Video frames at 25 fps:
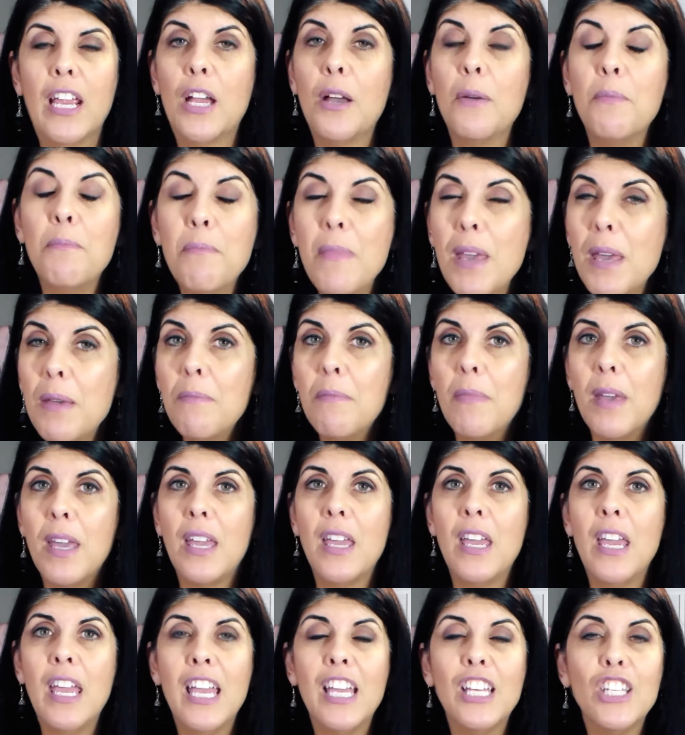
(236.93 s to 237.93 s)

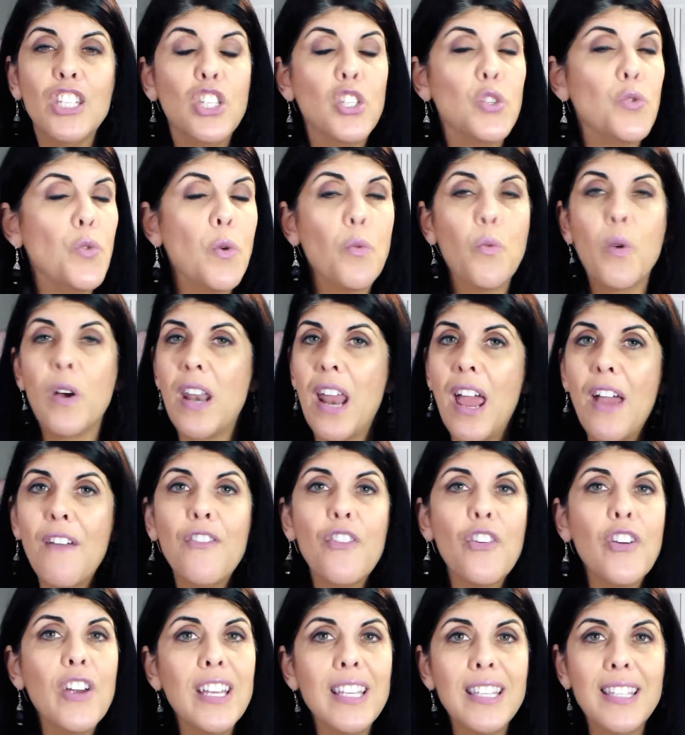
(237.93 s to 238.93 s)
Commitment is doing
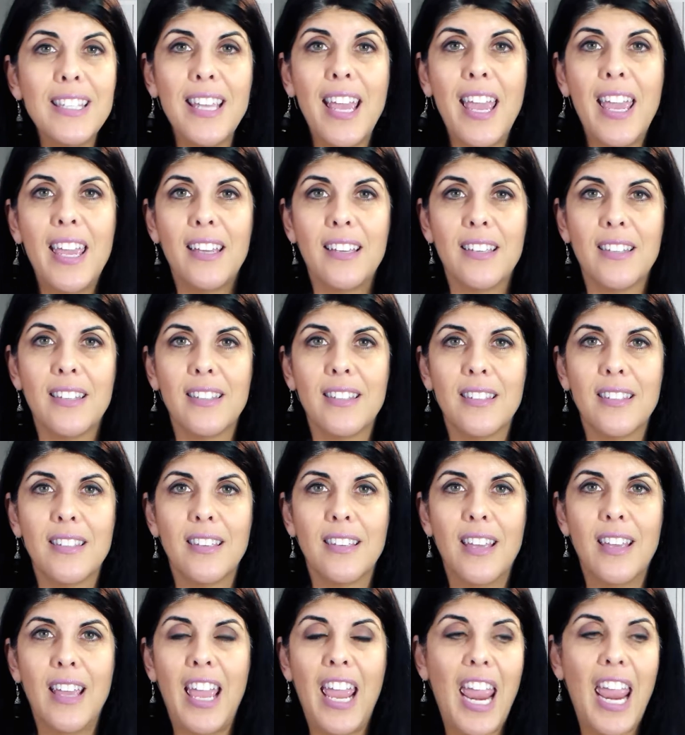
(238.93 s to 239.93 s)
whatever it takes
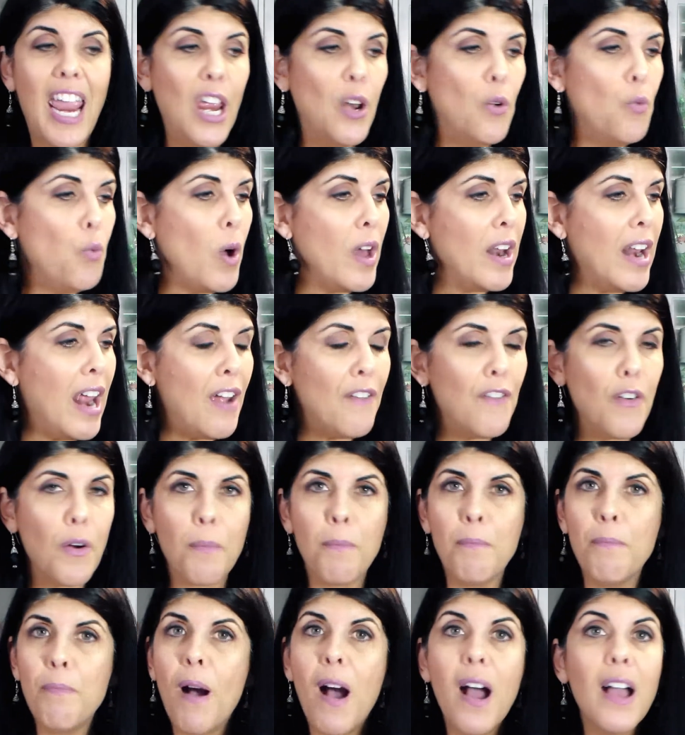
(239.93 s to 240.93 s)
in
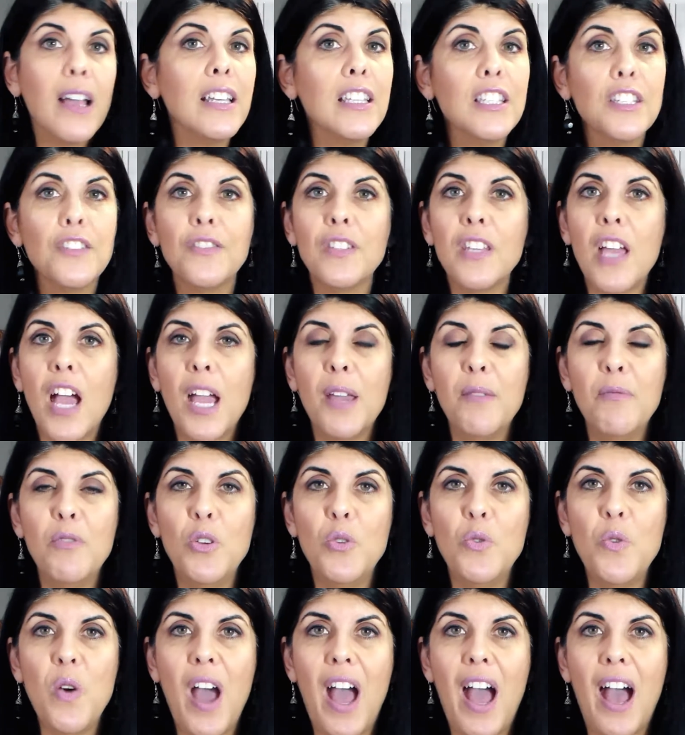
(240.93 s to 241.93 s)
whatever pockets of
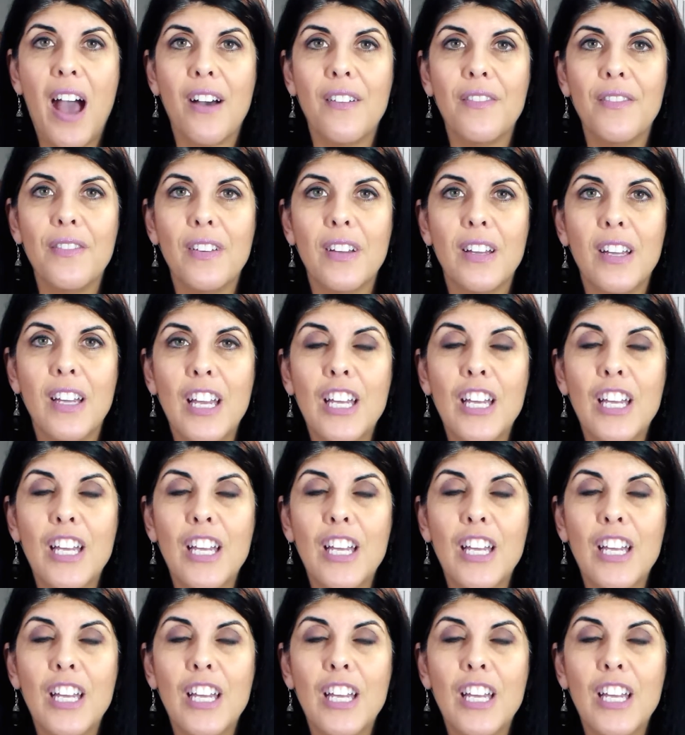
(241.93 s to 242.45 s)
time you have.